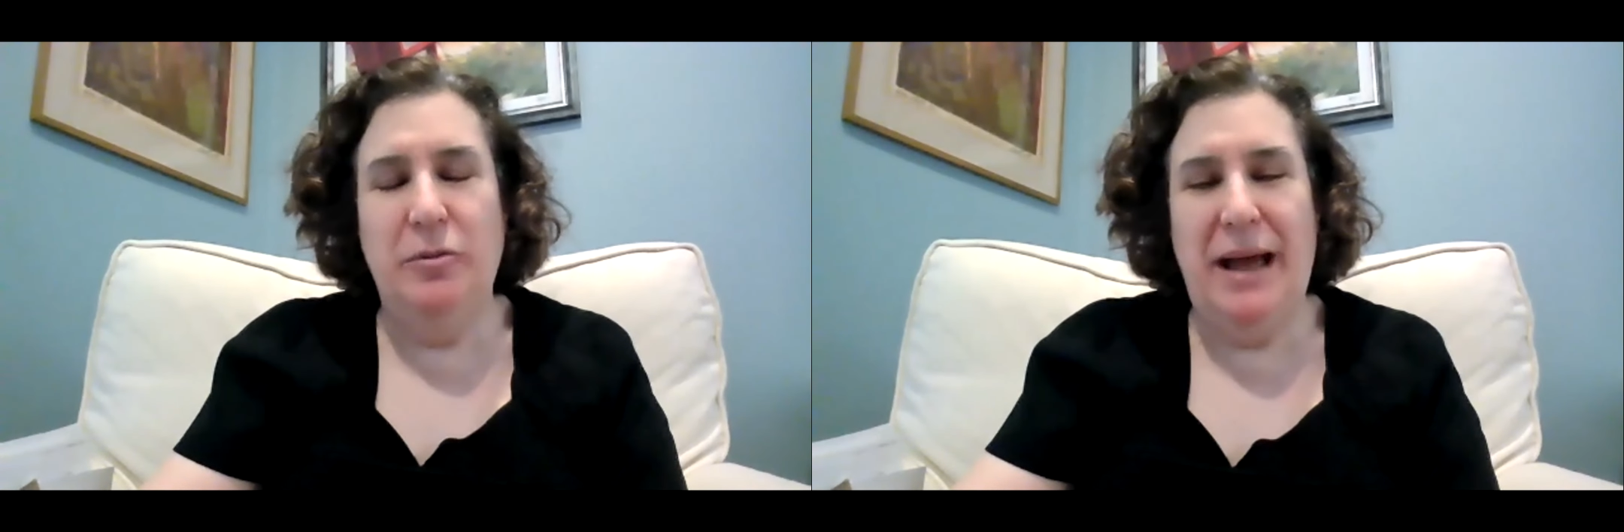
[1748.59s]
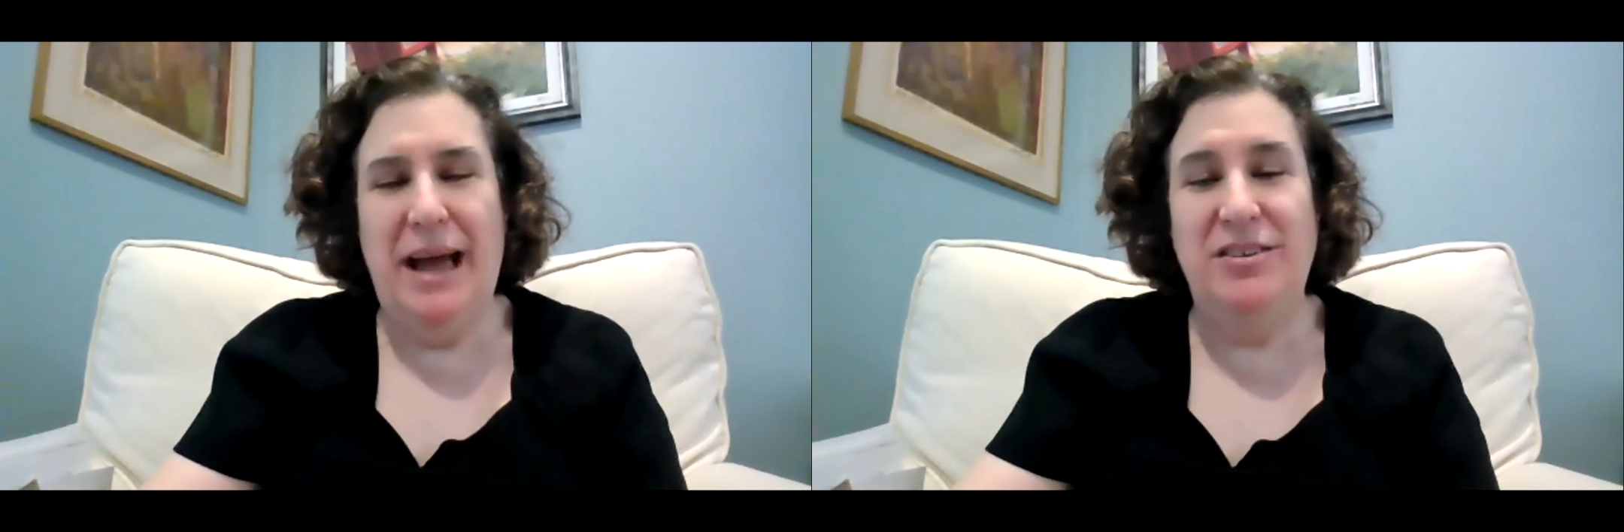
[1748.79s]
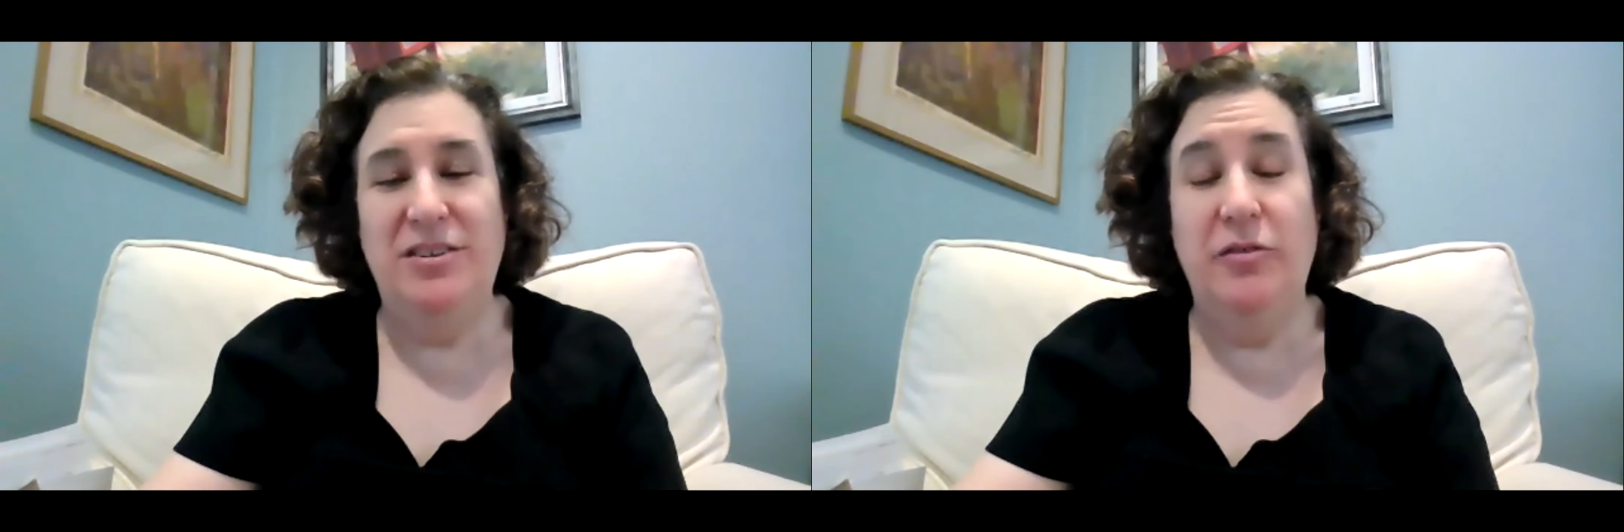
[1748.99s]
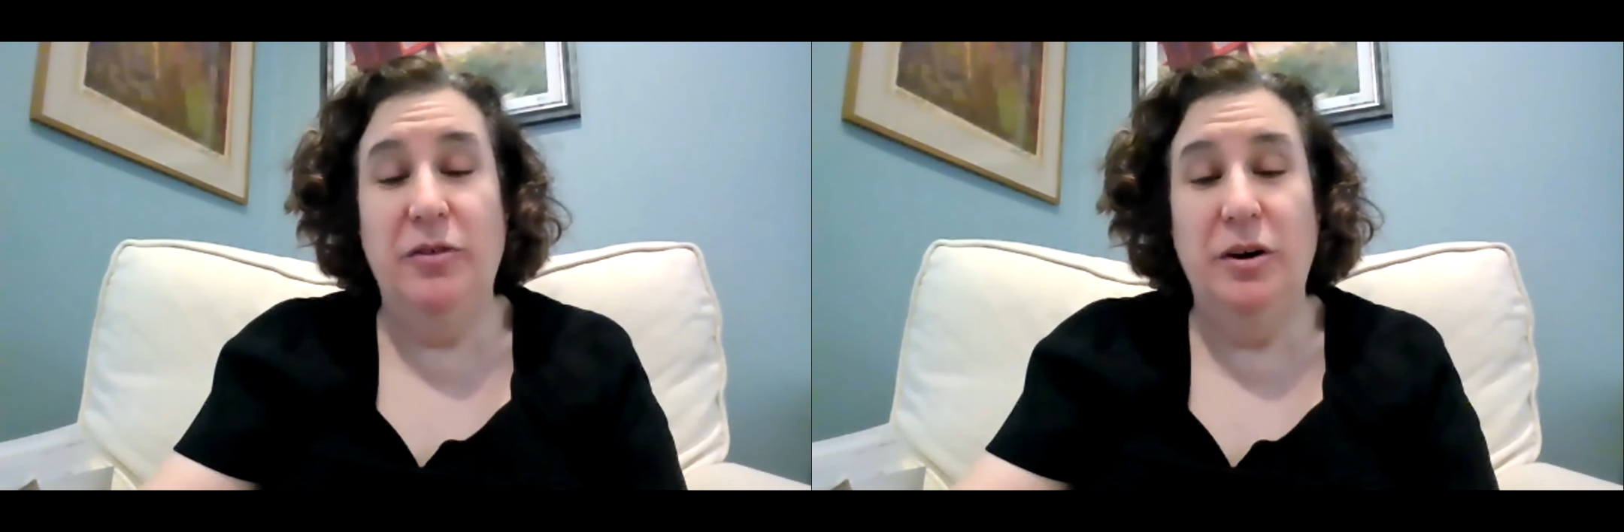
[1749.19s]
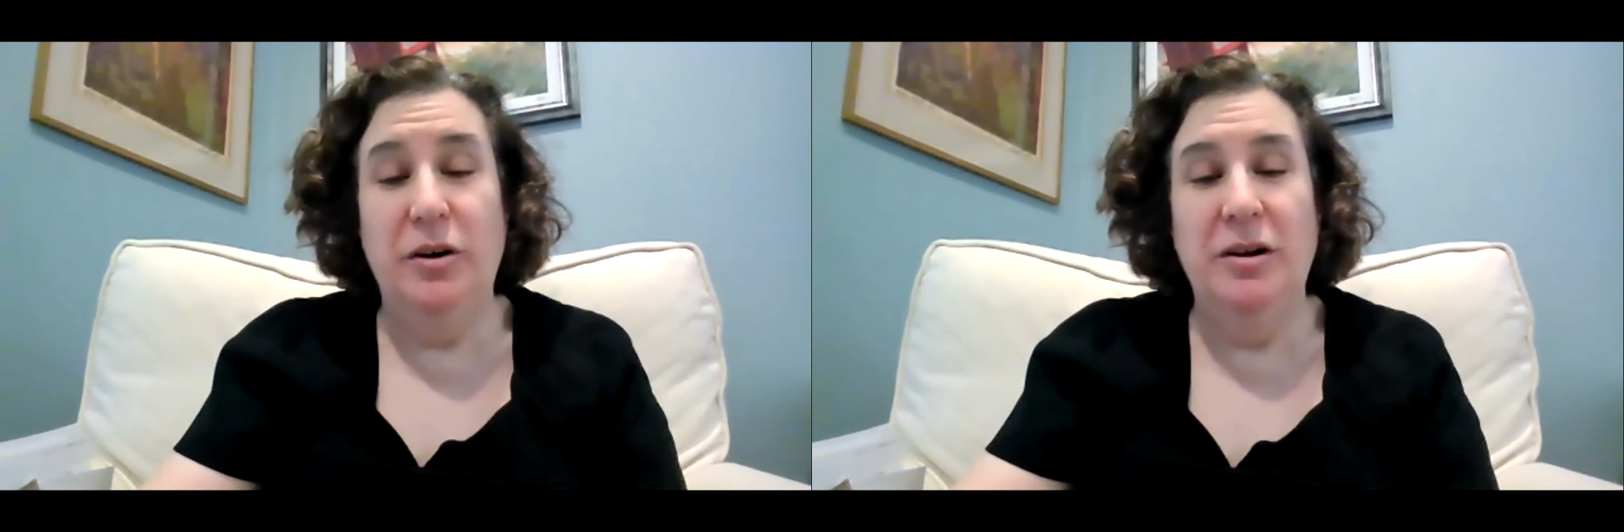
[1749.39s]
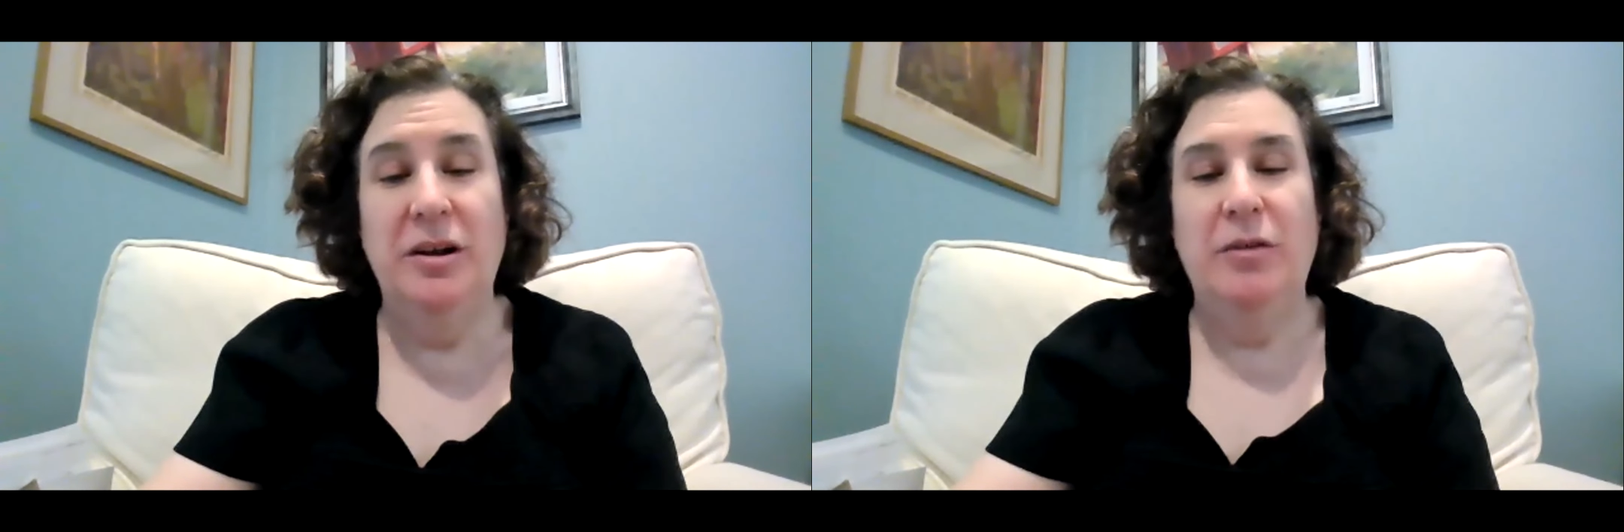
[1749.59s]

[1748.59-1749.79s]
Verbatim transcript: Passover.